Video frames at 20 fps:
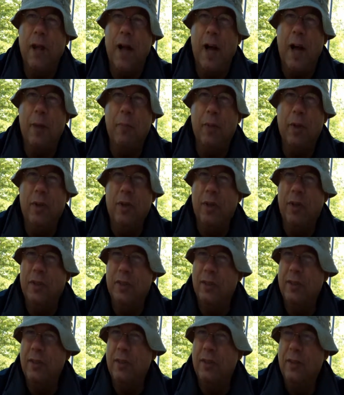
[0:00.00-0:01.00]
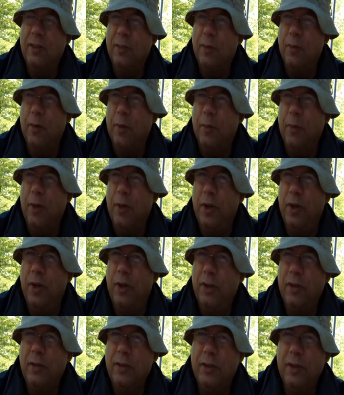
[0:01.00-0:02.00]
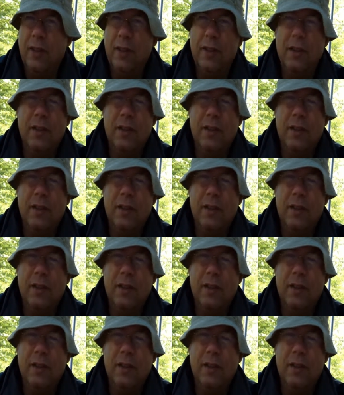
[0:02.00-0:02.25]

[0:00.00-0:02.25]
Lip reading: opulent trip here.